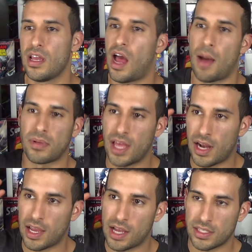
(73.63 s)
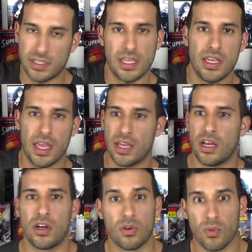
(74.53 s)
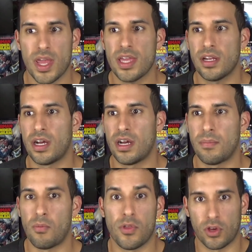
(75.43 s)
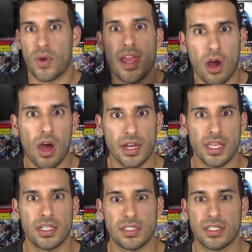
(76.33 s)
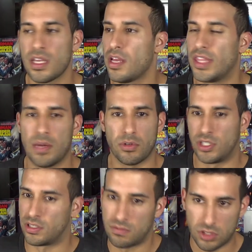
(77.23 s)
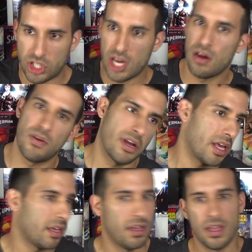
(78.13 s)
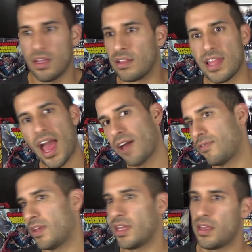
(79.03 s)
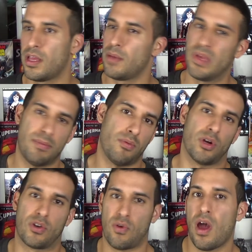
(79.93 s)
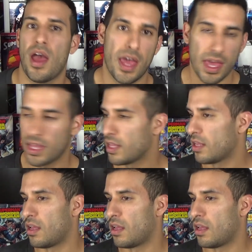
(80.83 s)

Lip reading: I'm glad I got to see it in a great, with a great audience. They were just cheering, laughing, people were crying.